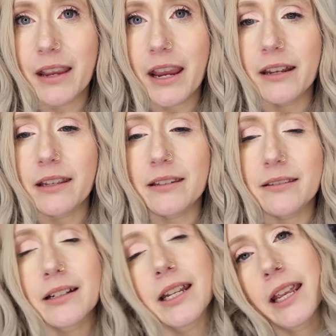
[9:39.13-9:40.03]
and he's
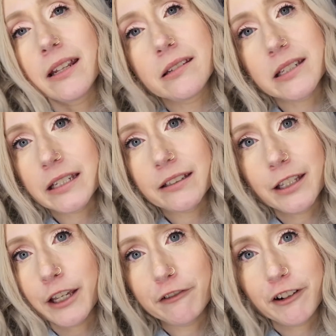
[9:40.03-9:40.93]
not an indian
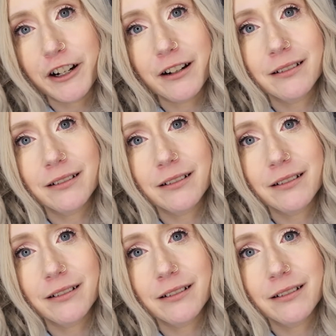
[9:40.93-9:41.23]
giver